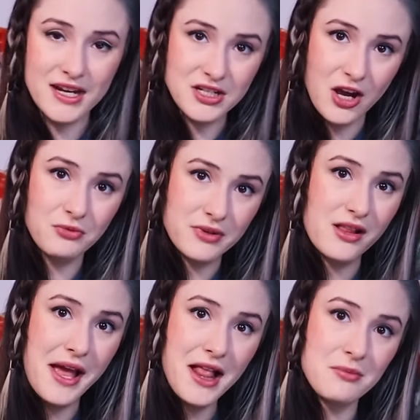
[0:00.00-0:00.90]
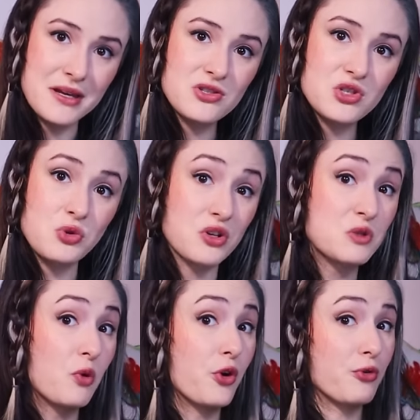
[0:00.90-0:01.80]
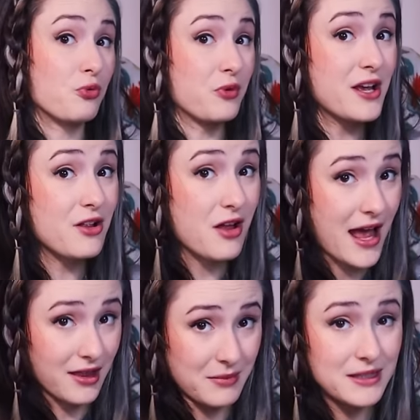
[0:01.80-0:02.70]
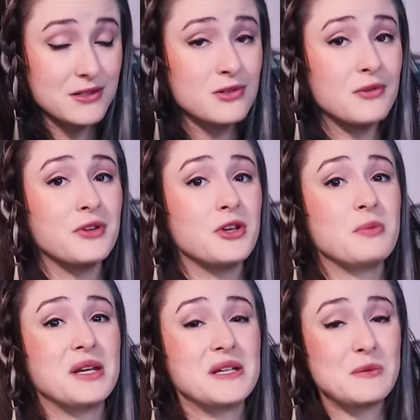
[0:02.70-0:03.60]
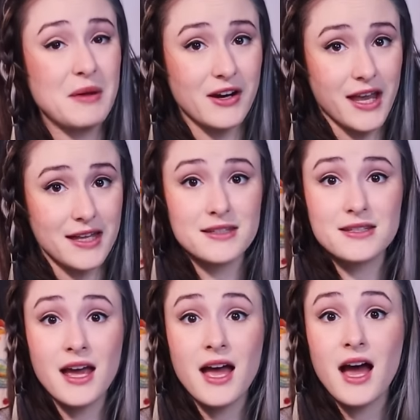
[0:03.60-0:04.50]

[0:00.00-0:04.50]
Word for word: and unreal elements to explore real elements of the human experience,